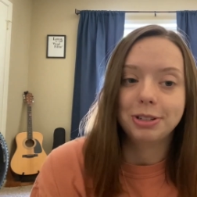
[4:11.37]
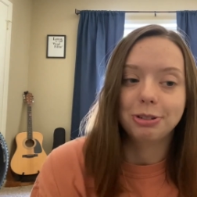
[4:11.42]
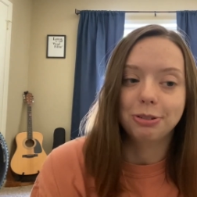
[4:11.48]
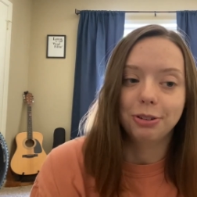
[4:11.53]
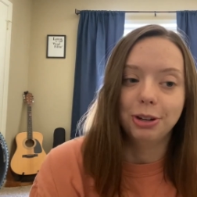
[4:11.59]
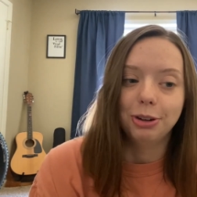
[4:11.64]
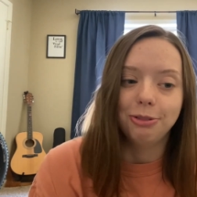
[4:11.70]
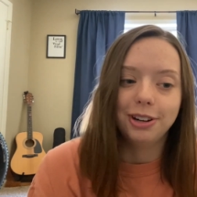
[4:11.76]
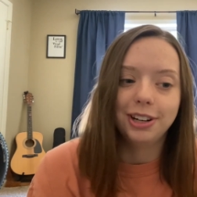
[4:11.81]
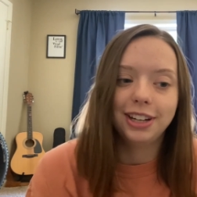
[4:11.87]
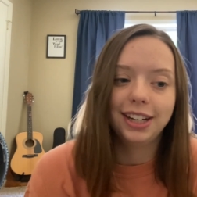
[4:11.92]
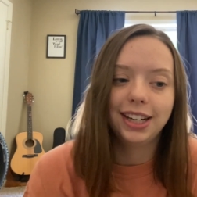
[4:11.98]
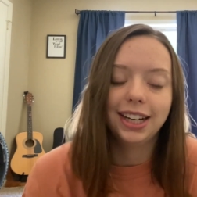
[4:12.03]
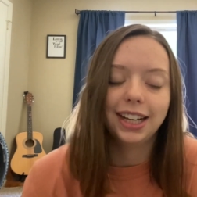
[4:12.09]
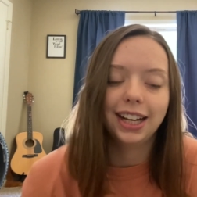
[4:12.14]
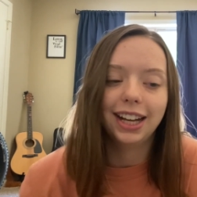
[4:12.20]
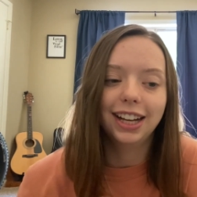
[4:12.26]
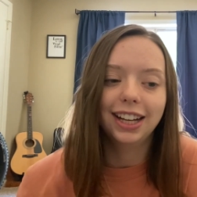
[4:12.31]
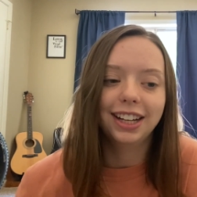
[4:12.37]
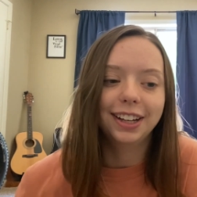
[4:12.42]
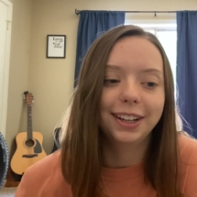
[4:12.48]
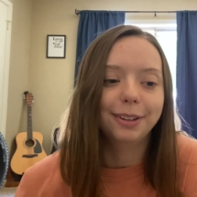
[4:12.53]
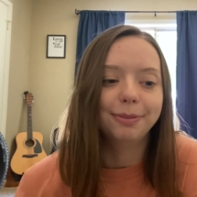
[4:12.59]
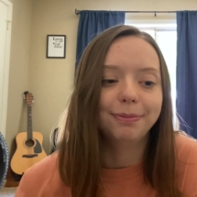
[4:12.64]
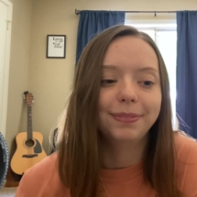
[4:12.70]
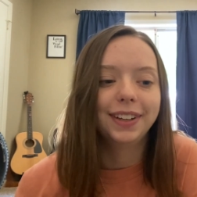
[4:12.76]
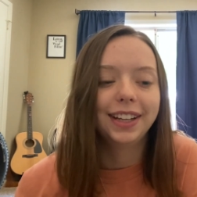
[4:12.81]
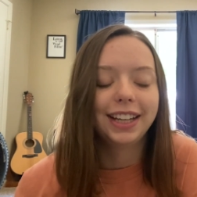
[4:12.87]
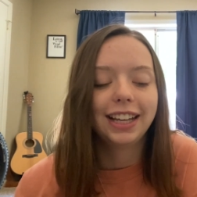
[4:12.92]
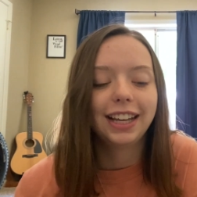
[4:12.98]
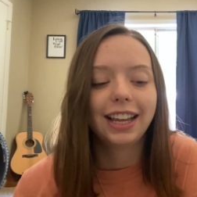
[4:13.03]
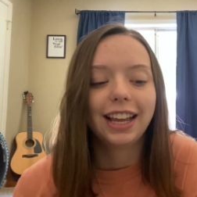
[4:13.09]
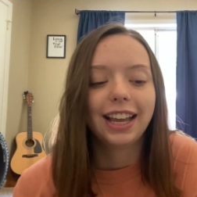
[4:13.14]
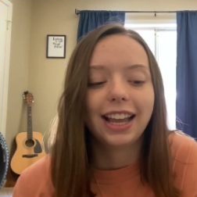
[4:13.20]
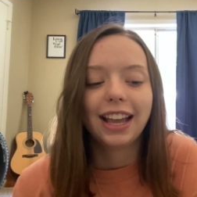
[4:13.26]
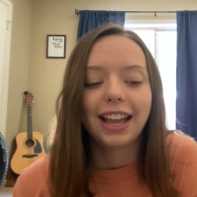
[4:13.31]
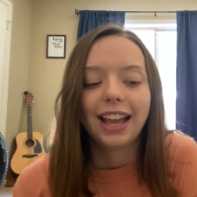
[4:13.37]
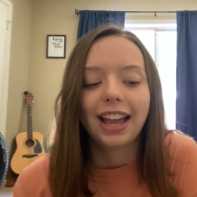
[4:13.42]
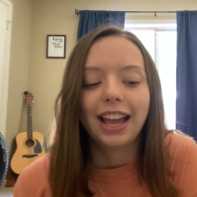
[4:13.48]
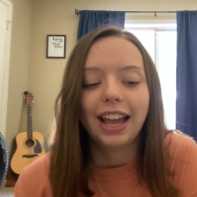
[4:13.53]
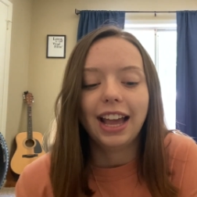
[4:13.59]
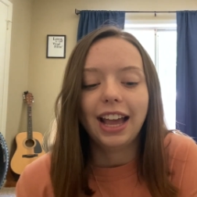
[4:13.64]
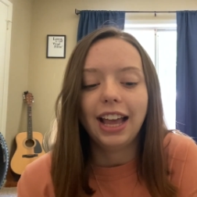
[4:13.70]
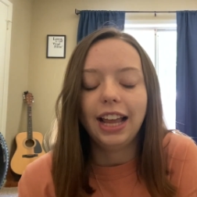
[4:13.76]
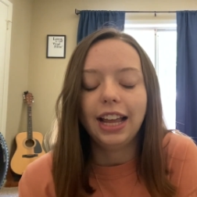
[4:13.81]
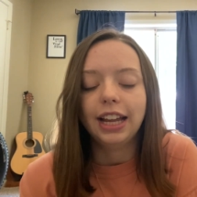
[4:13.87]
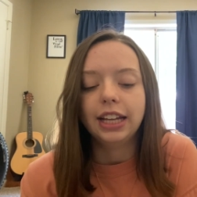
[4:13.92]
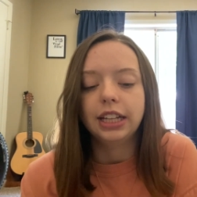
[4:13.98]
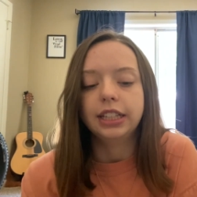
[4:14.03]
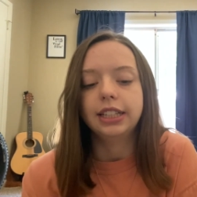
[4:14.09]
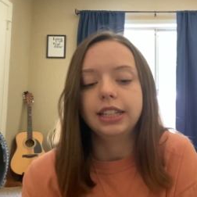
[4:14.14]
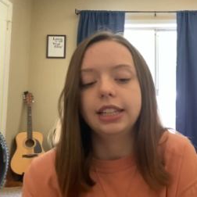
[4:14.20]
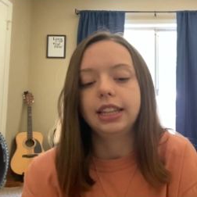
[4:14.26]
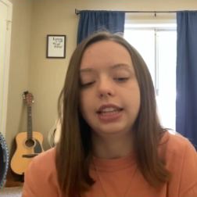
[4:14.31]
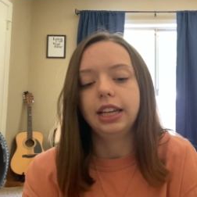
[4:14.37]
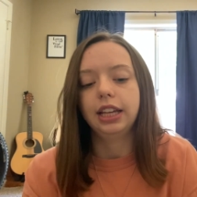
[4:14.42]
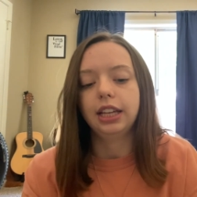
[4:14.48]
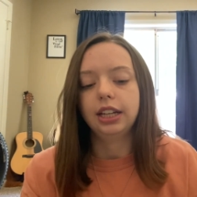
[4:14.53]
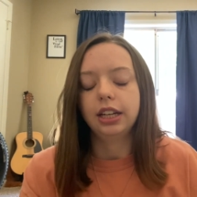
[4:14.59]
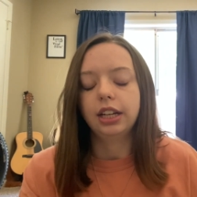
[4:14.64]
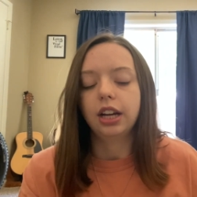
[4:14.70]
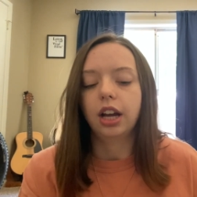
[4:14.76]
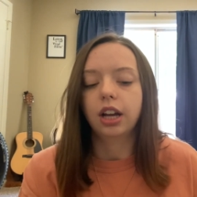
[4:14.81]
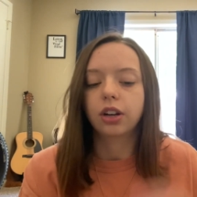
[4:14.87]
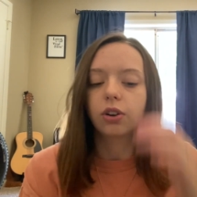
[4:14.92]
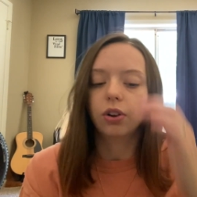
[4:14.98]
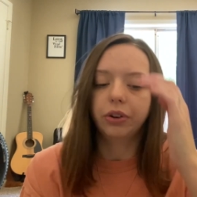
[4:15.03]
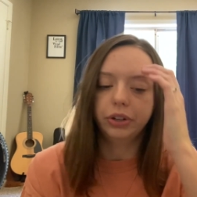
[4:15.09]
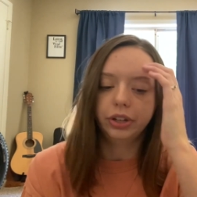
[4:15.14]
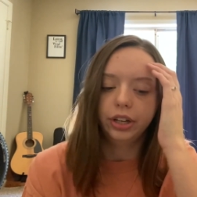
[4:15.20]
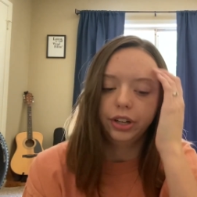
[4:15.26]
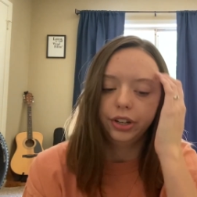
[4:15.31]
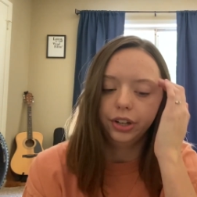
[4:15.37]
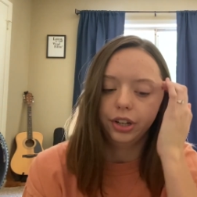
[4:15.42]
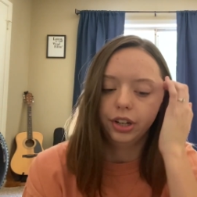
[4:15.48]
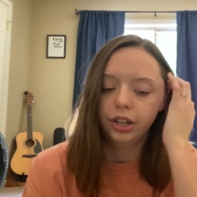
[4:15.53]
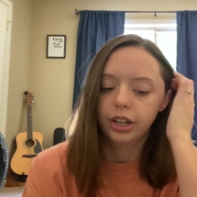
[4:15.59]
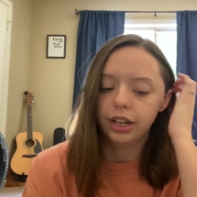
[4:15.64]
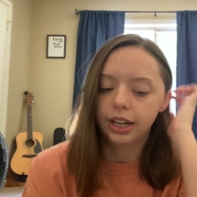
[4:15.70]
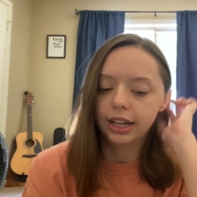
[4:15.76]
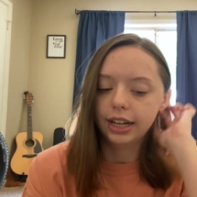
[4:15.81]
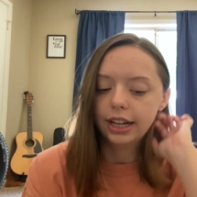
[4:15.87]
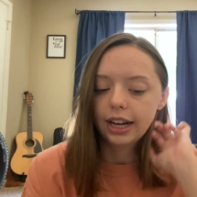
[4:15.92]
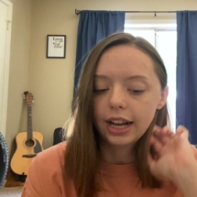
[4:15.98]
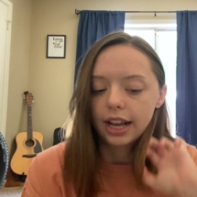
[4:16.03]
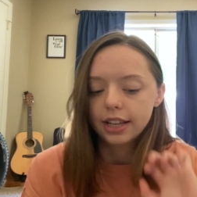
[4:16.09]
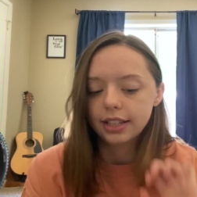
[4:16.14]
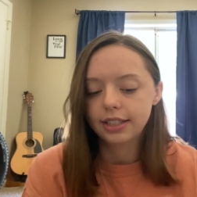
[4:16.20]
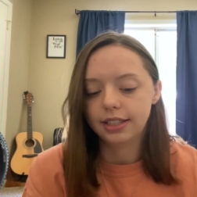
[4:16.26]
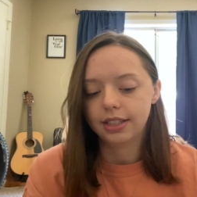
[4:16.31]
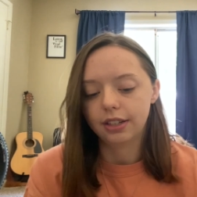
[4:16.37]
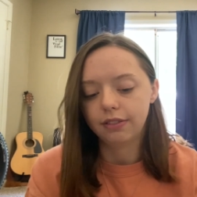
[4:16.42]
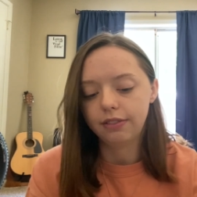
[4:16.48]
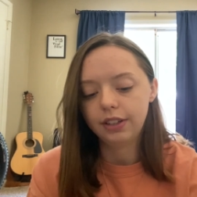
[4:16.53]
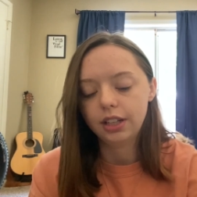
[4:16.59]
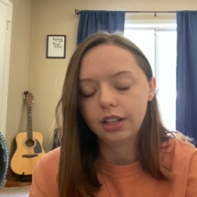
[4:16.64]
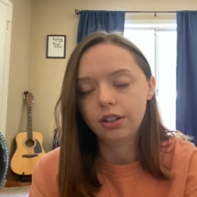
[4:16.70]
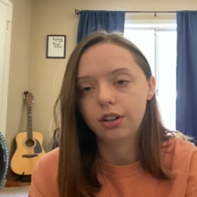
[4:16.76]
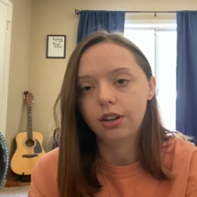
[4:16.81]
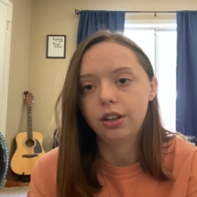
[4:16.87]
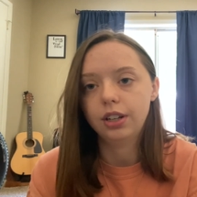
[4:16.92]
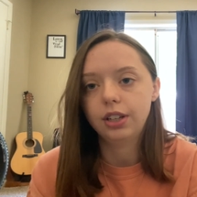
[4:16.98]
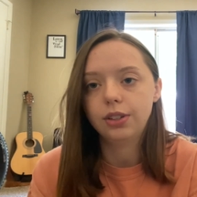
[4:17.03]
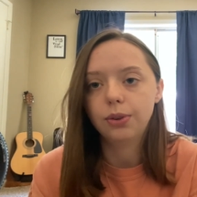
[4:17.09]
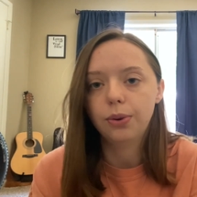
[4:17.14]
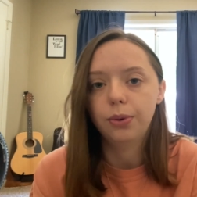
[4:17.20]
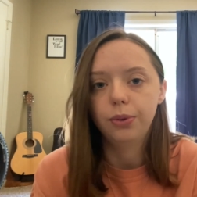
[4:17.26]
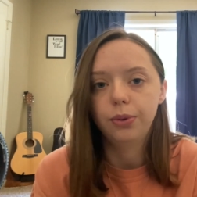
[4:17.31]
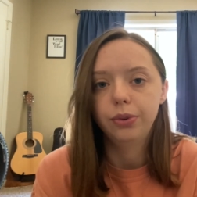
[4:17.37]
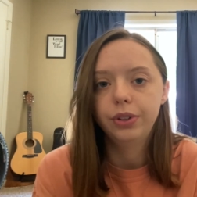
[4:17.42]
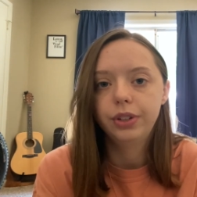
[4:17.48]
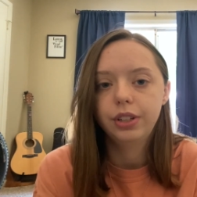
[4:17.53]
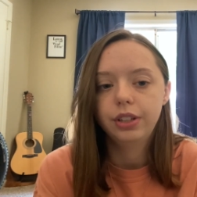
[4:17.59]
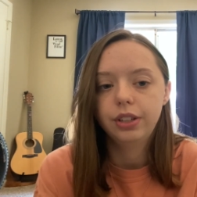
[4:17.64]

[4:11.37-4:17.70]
true. um, and then I called Hunter and I asked if he had already told